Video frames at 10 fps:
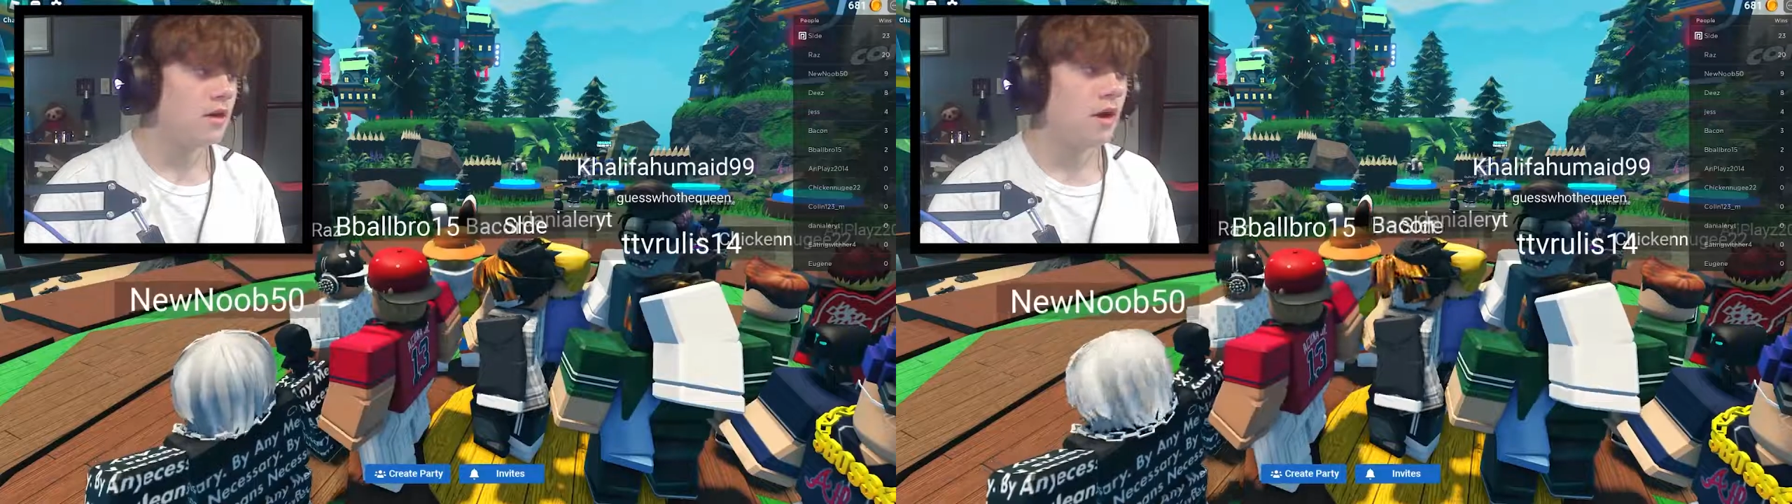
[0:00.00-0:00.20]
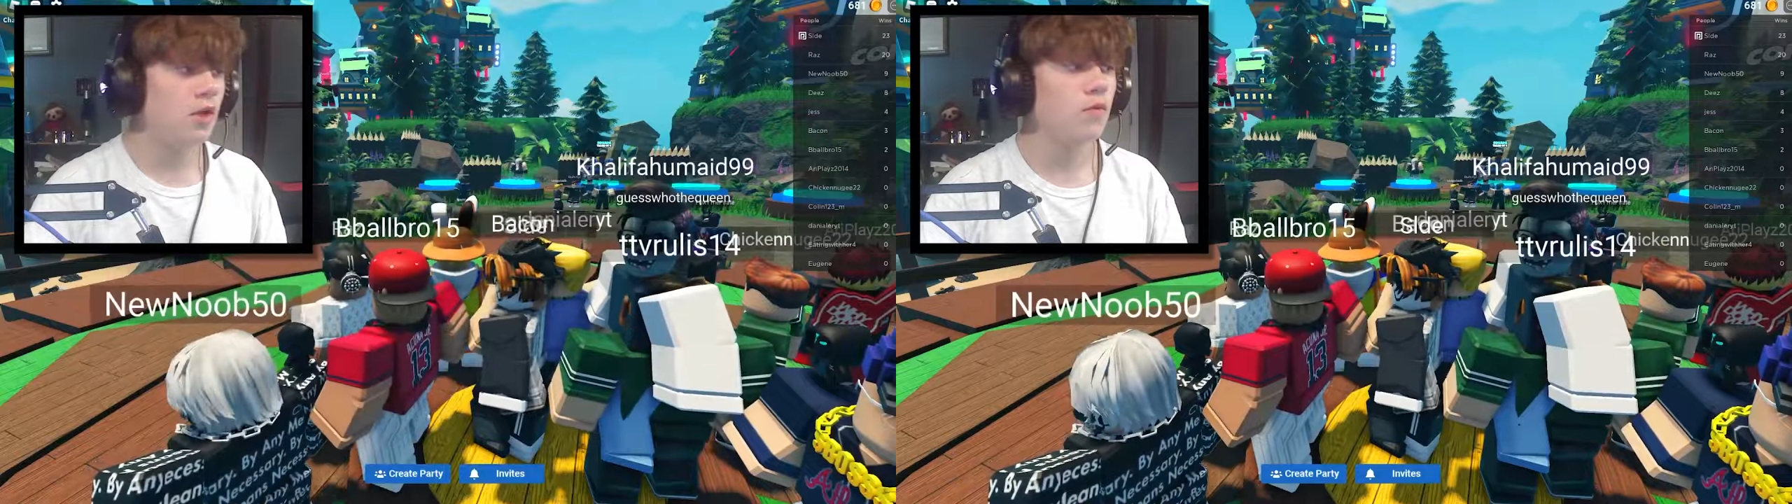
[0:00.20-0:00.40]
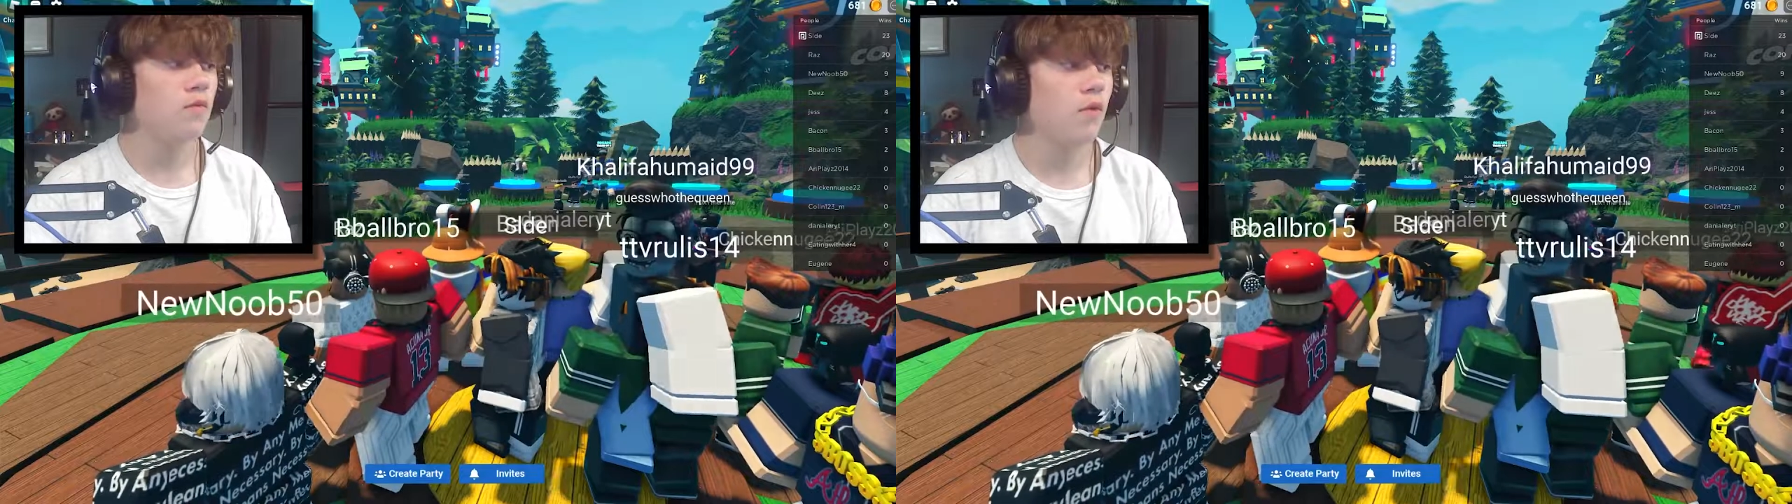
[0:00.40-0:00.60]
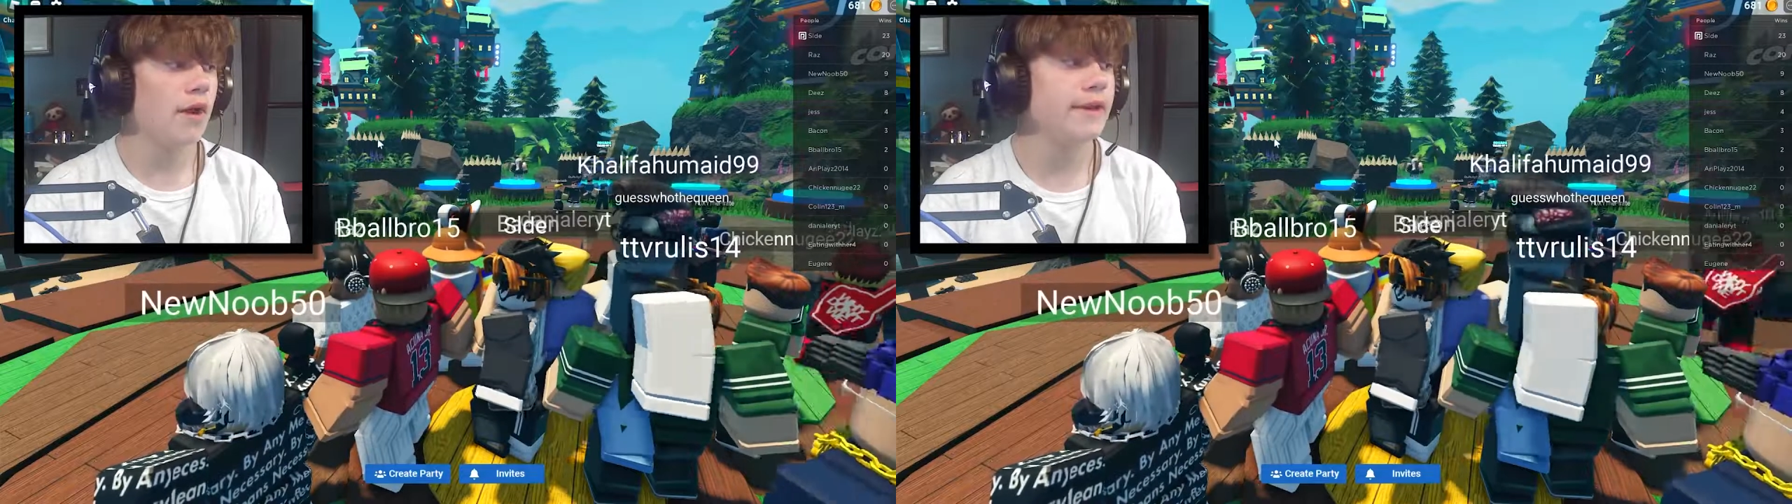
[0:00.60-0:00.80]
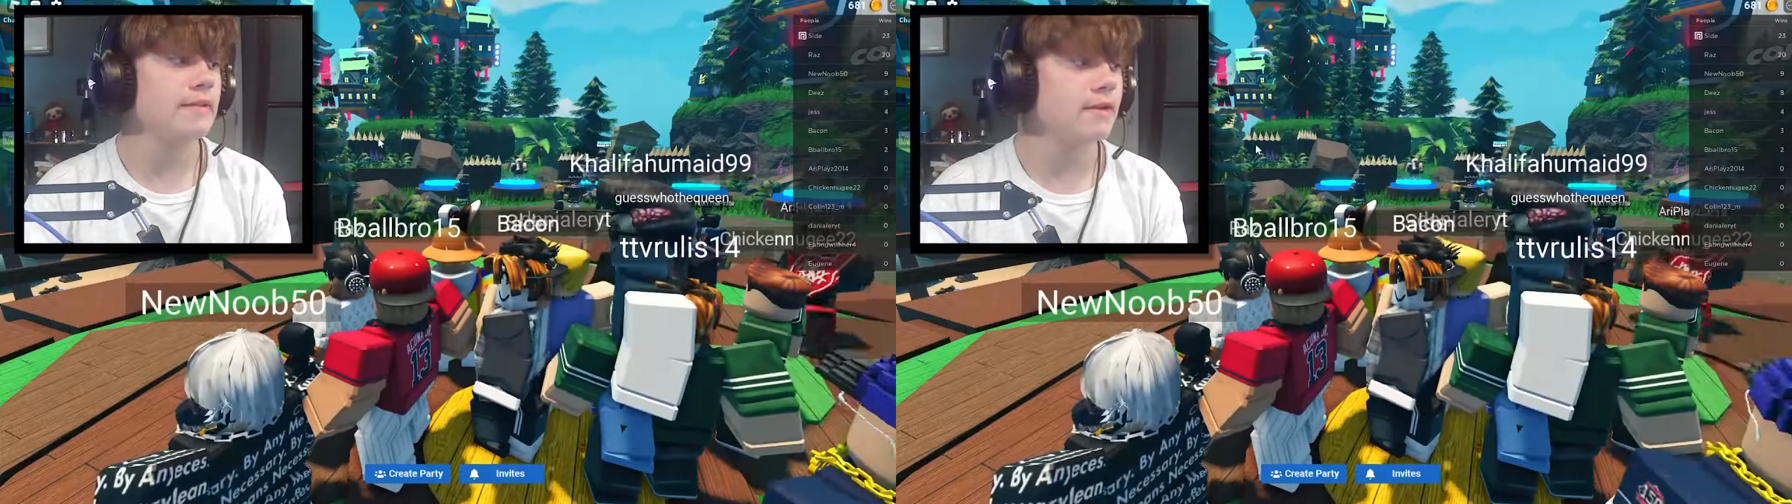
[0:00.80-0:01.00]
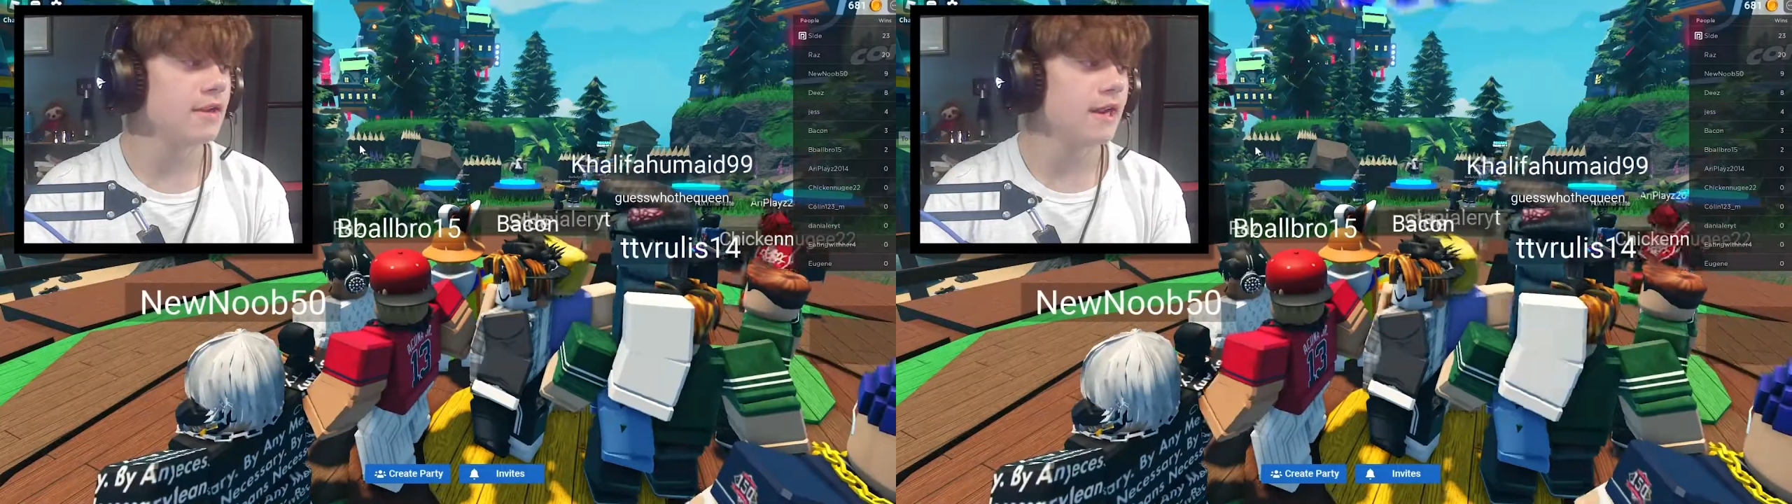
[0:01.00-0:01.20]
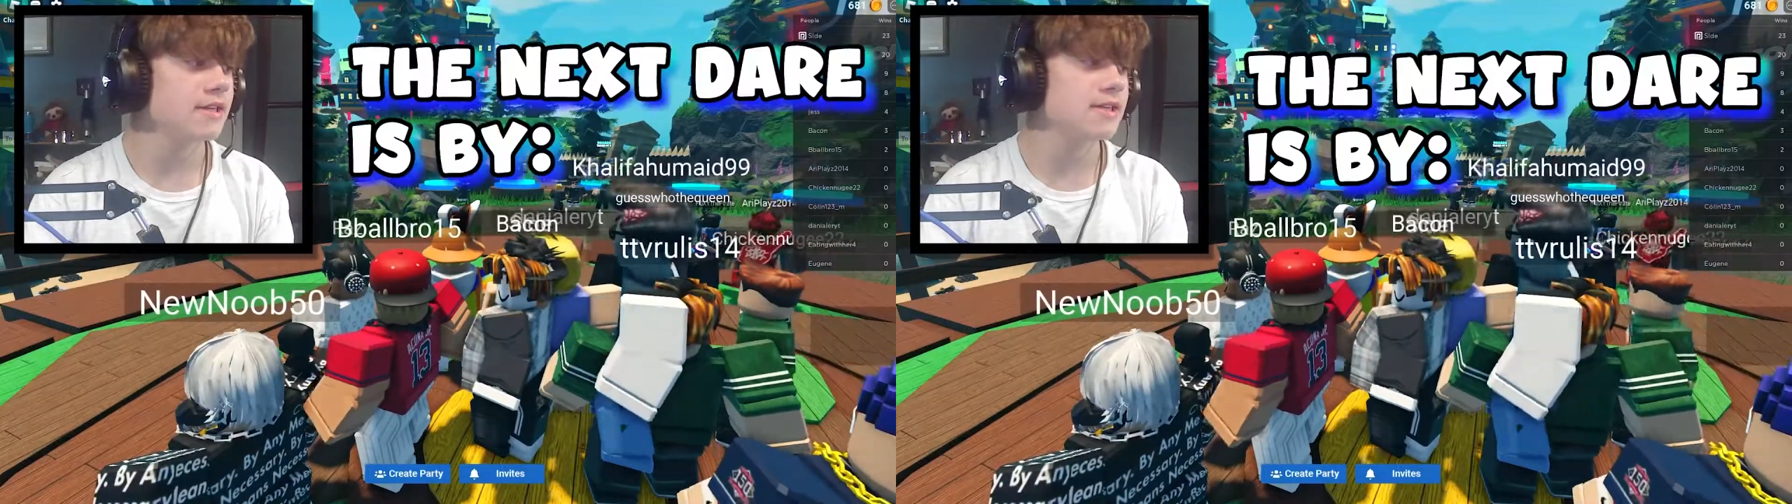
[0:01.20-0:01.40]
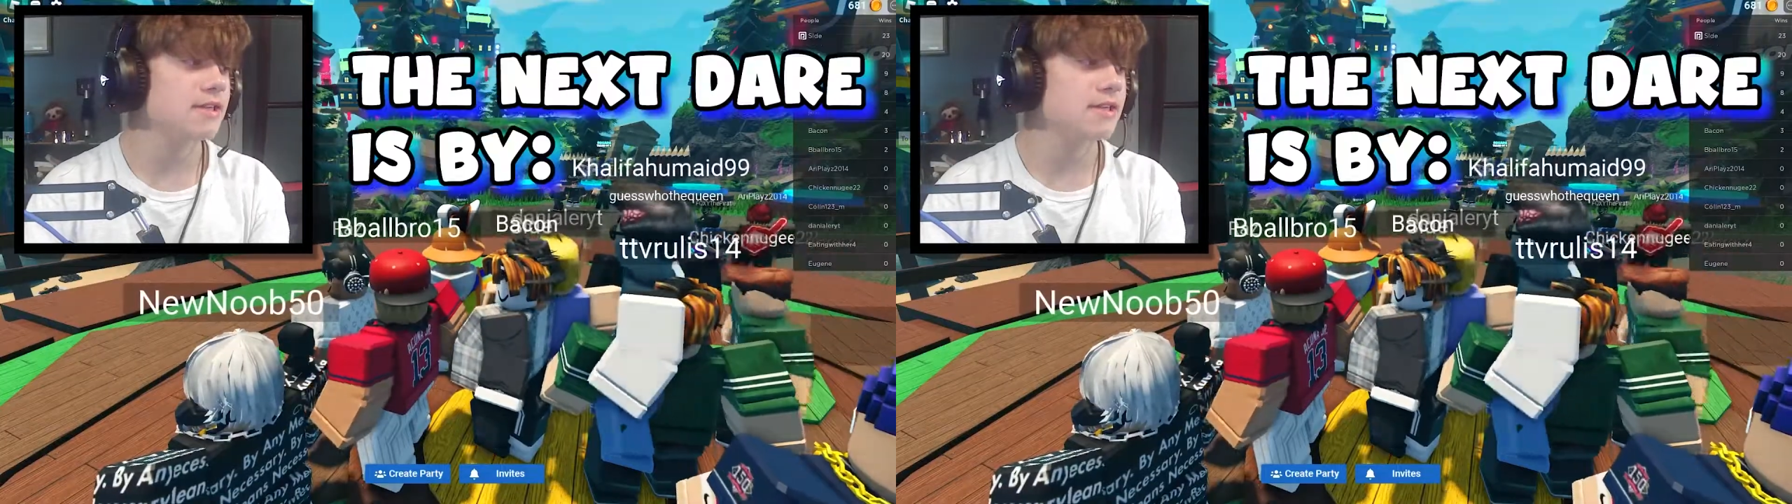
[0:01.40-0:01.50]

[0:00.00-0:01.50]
Alrighty, the next